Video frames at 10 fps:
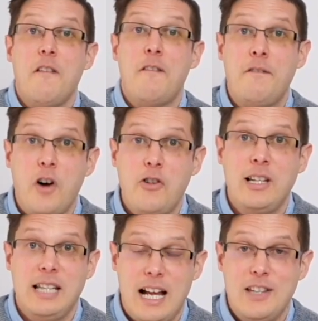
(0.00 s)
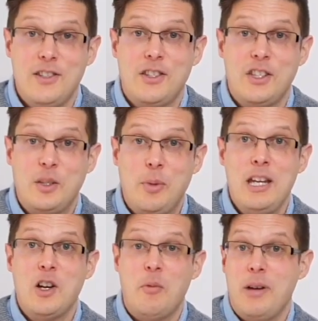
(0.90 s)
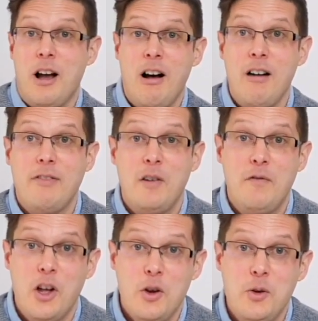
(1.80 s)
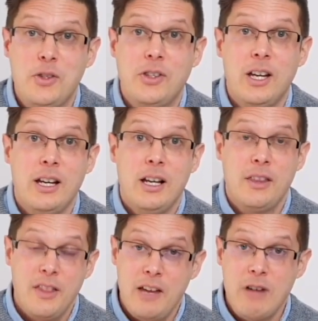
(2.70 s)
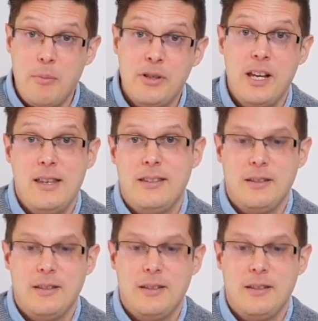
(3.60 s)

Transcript: foreign lands to speak on behalf of those that they represent.